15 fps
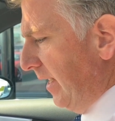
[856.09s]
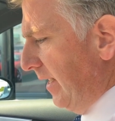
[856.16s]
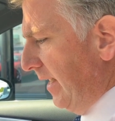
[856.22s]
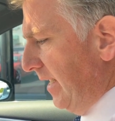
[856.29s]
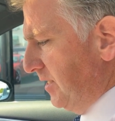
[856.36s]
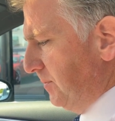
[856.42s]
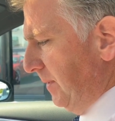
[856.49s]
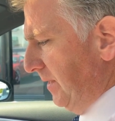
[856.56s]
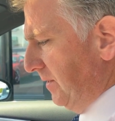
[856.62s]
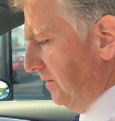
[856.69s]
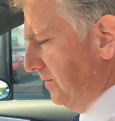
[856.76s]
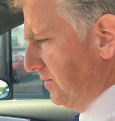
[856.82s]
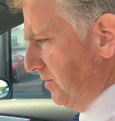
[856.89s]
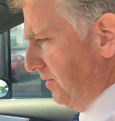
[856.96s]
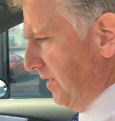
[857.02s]
8 speed.
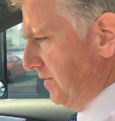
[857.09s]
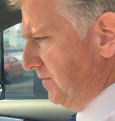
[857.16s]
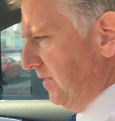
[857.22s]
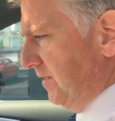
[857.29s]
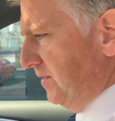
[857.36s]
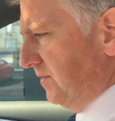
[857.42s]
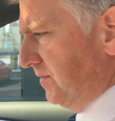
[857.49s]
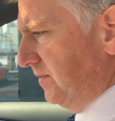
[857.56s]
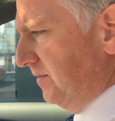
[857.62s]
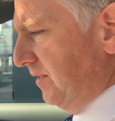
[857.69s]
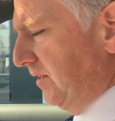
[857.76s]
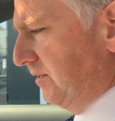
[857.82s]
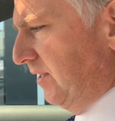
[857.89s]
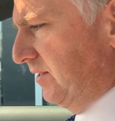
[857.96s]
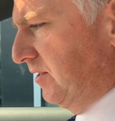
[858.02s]
So this is
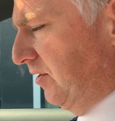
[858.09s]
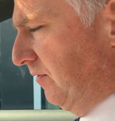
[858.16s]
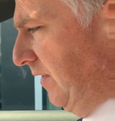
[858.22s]
not like the